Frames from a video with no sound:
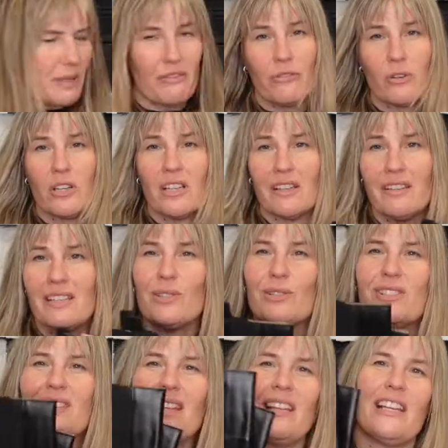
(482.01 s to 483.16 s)
before. These are
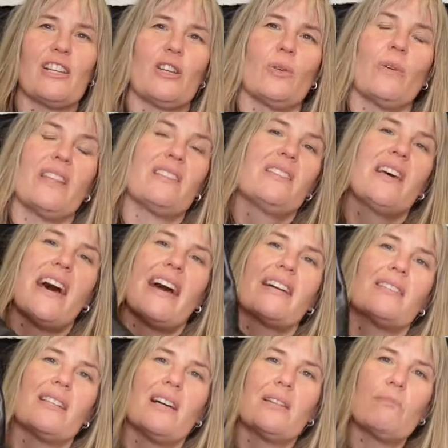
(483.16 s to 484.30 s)
selling new with
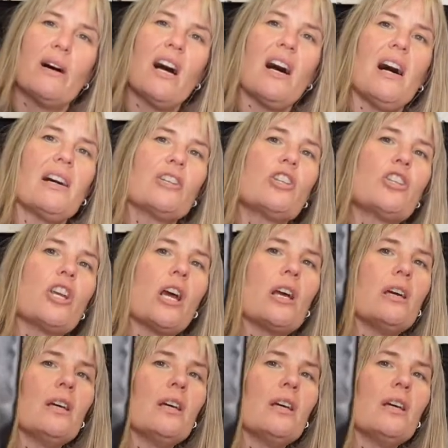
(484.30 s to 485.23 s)
tags on Posh.